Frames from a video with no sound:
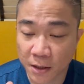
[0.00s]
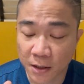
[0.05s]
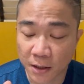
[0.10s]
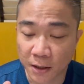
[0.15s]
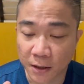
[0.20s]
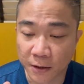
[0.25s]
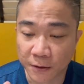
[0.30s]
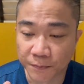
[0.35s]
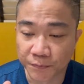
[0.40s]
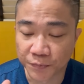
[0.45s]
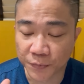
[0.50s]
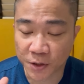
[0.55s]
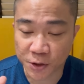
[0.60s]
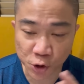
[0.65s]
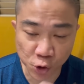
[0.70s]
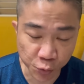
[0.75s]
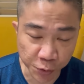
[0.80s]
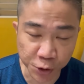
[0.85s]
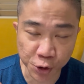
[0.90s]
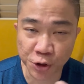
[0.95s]
the
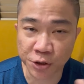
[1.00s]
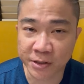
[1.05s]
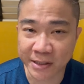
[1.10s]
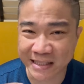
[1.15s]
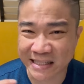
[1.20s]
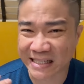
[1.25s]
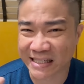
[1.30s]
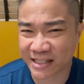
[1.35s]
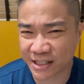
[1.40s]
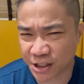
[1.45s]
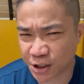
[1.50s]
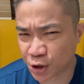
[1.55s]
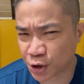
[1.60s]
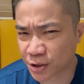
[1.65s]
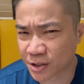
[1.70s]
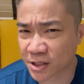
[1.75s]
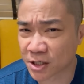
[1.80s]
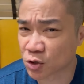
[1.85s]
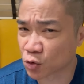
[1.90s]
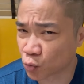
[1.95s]
switches that he
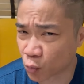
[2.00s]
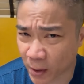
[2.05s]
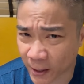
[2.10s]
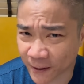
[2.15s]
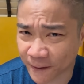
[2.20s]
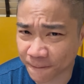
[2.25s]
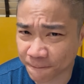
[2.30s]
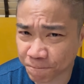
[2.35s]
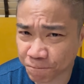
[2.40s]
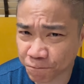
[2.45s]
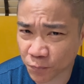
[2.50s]
teaches as well.